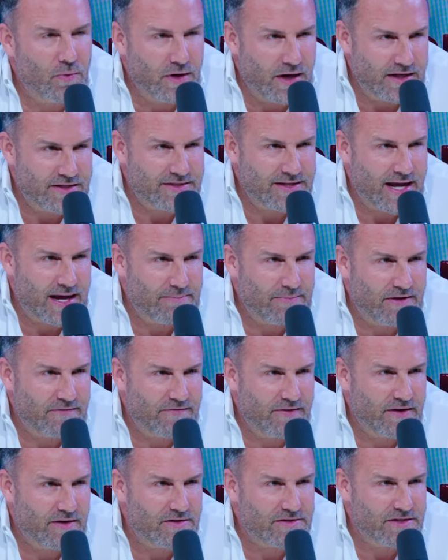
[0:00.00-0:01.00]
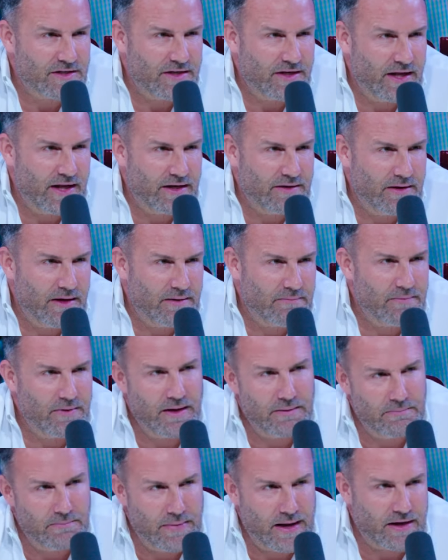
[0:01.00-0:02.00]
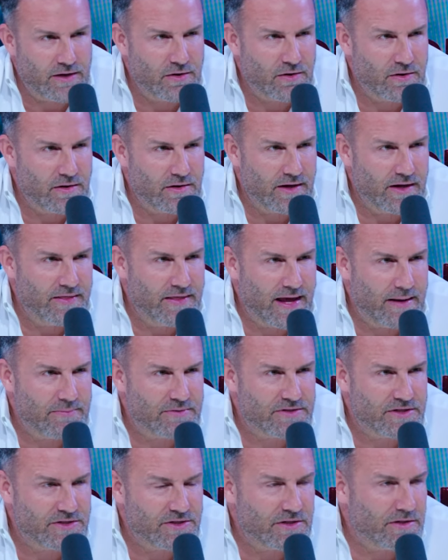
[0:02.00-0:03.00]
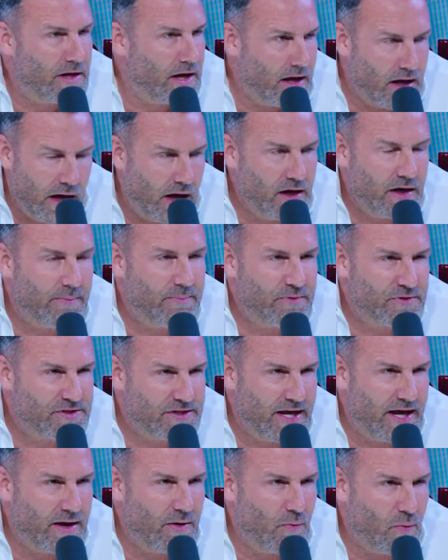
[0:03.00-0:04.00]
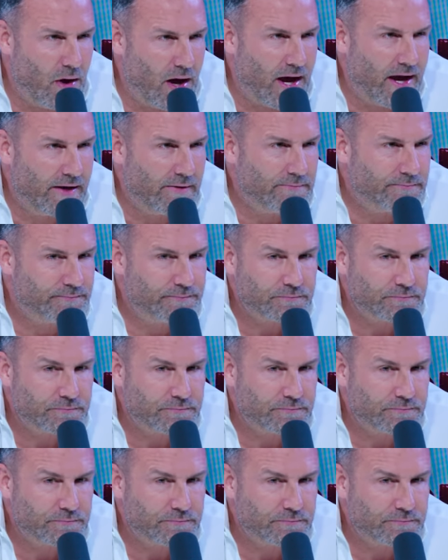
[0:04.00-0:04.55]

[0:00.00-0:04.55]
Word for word: Would I snap my fingers and, and, and, and make her in that position? 100%. Why?